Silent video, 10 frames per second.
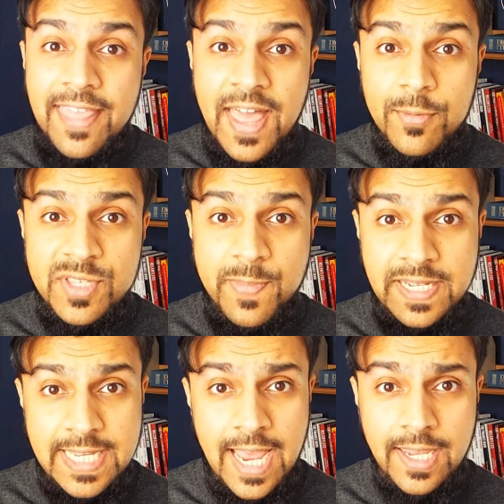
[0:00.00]
that was
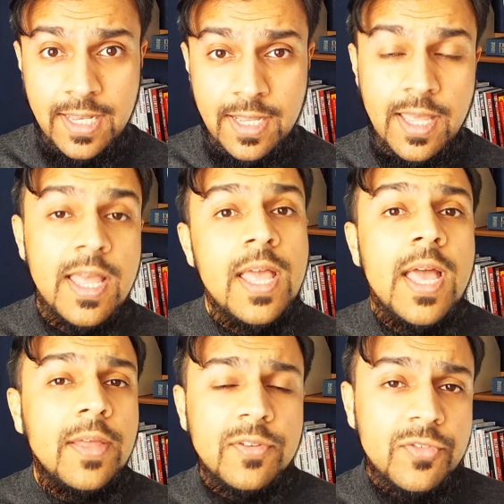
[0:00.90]
spectacular,
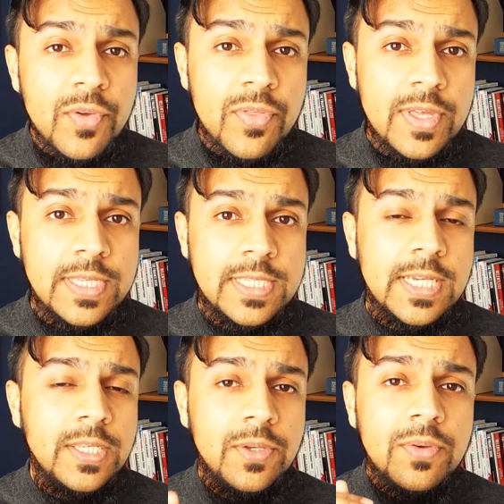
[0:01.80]
and the truth is that
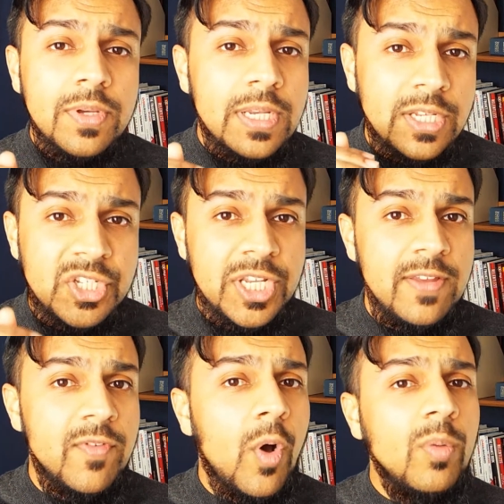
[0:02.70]
you can
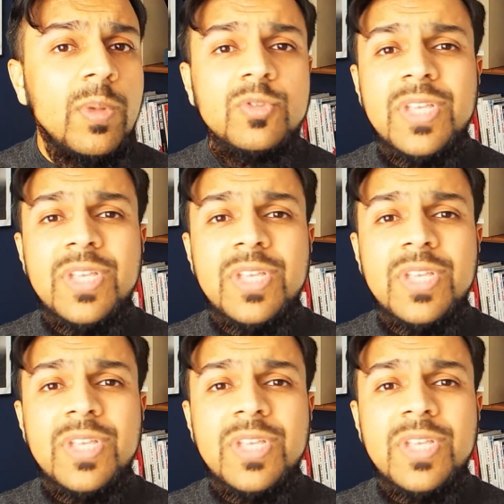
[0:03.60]
achieve almost